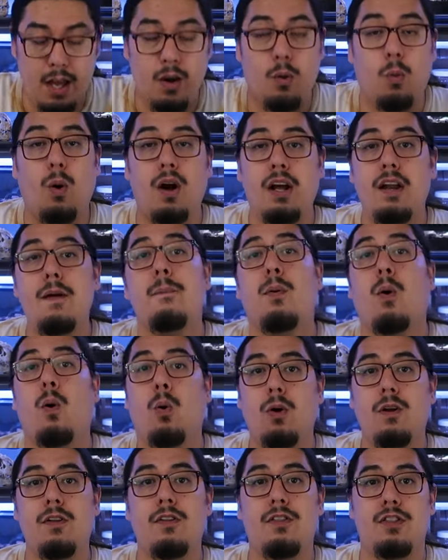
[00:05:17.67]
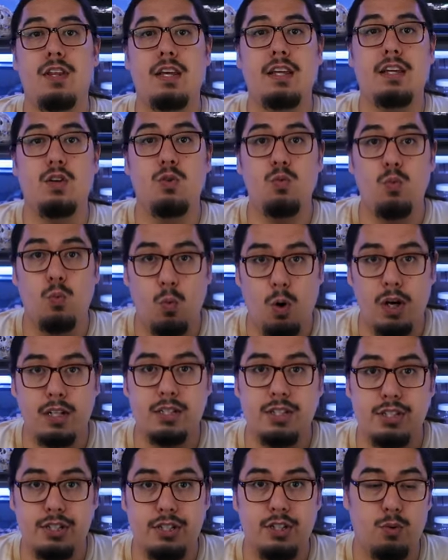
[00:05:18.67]
One important thing you
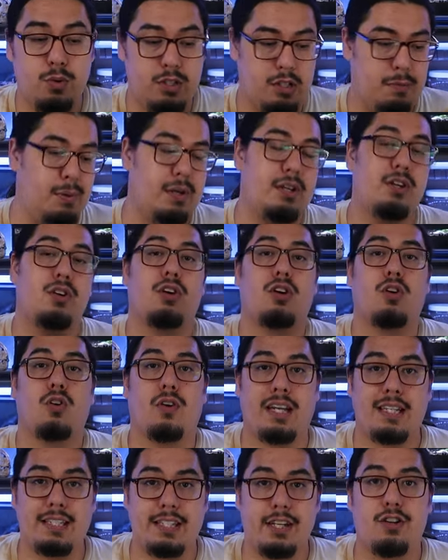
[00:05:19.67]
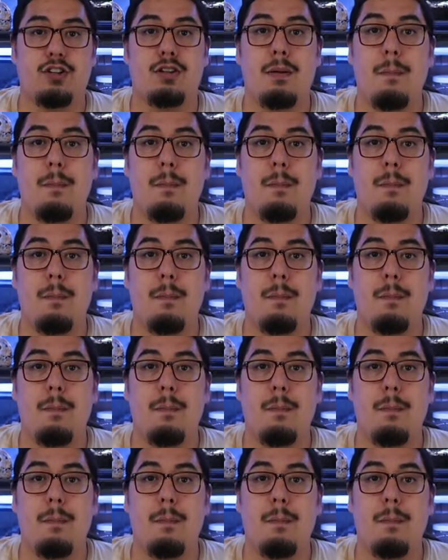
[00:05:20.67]
want to do when you put your crickets in here,